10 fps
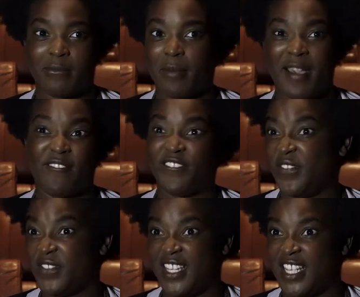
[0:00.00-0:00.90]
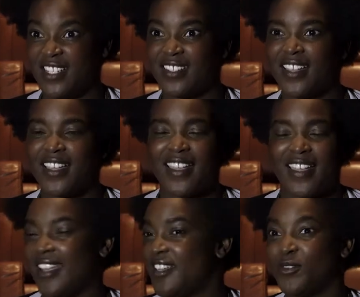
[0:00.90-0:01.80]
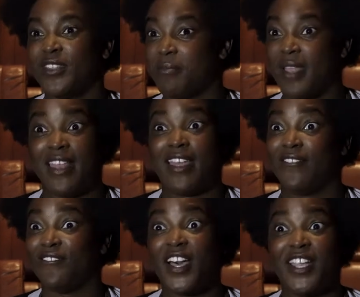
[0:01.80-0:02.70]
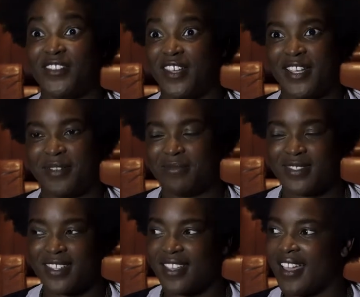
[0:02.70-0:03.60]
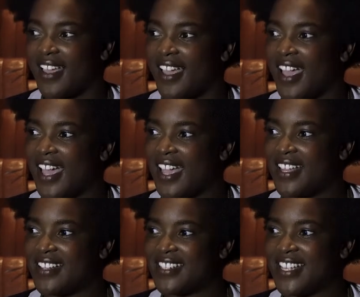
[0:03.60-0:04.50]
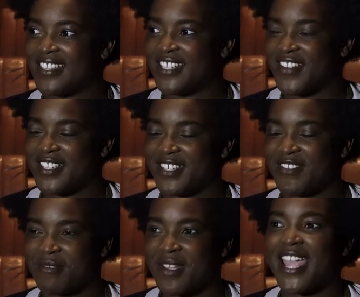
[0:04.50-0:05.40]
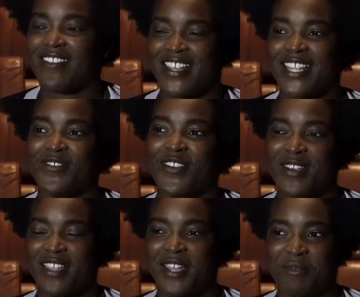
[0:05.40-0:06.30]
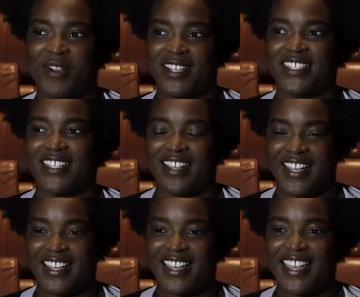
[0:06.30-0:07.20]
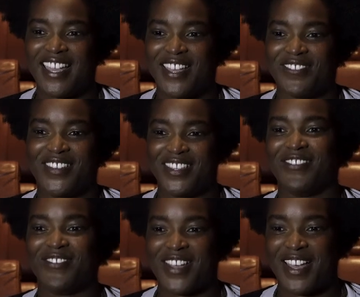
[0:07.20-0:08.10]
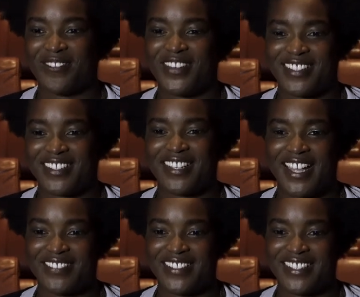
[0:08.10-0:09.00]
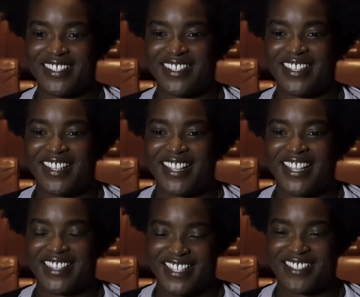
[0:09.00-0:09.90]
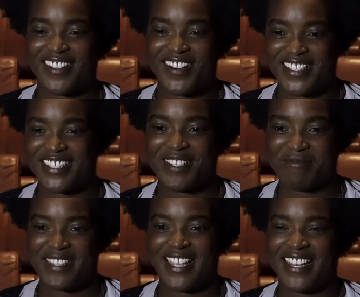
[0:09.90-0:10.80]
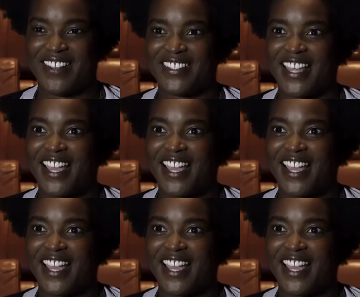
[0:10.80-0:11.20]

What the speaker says: about 15, and I saw that play like five times. And in the dressing room, getting ready for like press night for the Vertical Hour, and then Colin comes in, and I was